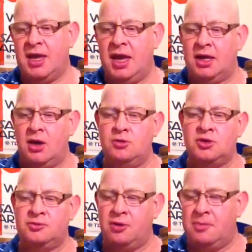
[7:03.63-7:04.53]
It
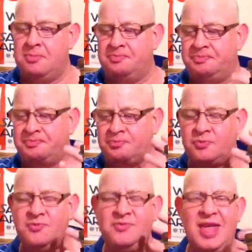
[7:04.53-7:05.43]
goes from
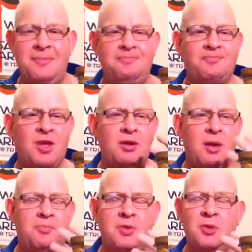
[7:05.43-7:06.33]

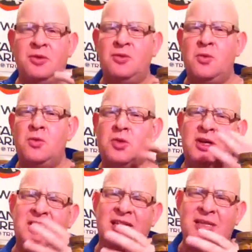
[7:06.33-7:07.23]
a beautiful, you
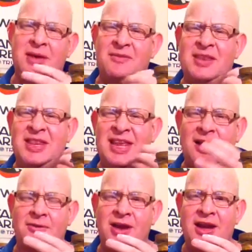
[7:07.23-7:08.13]
can taste a bit of
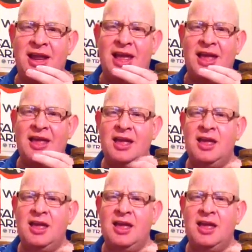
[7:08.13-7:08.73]
vanilla in there.